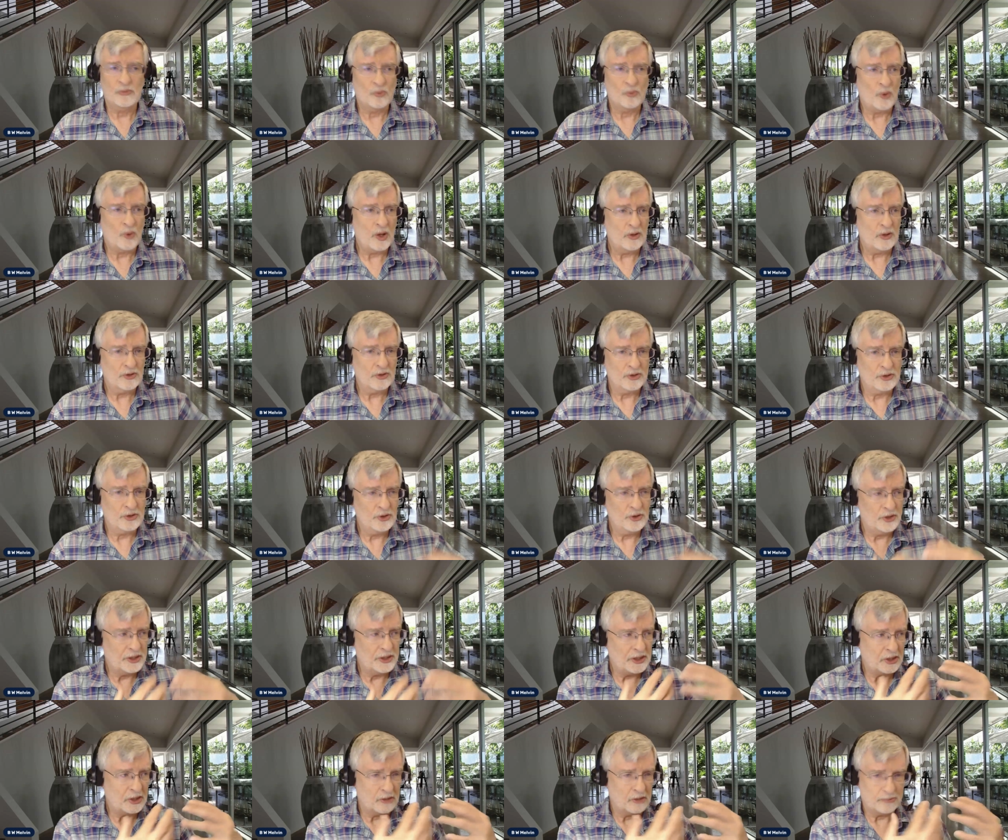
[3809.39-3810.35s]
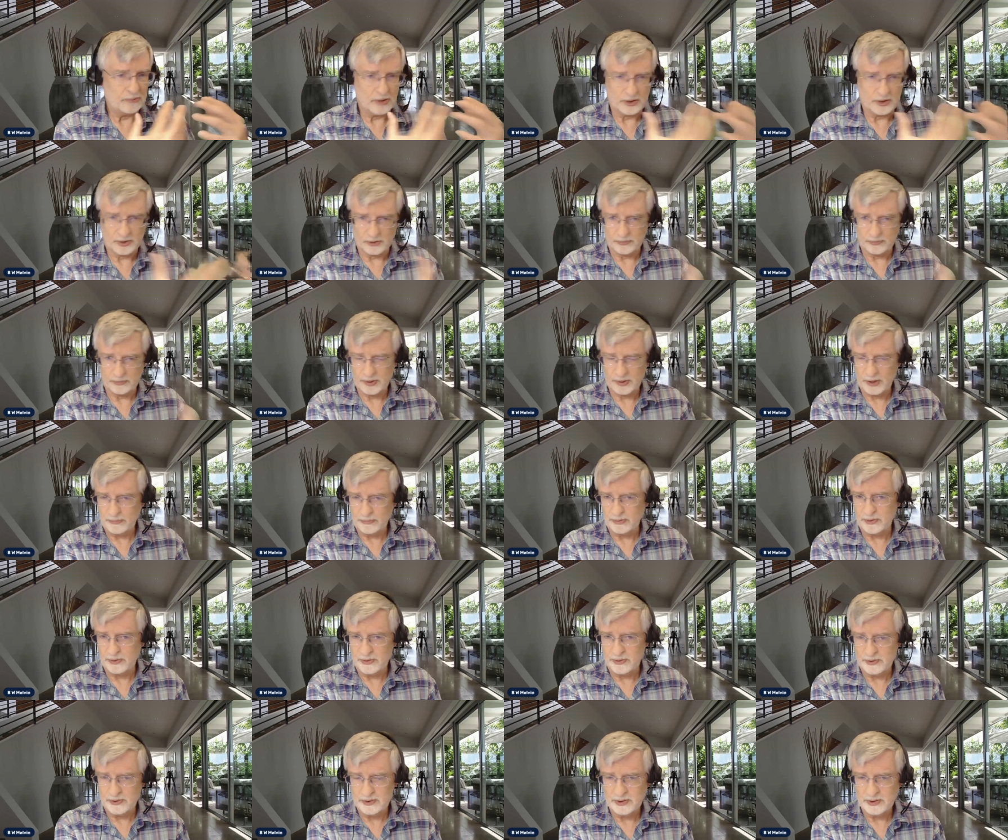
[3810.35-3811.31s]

wealth so you can help other people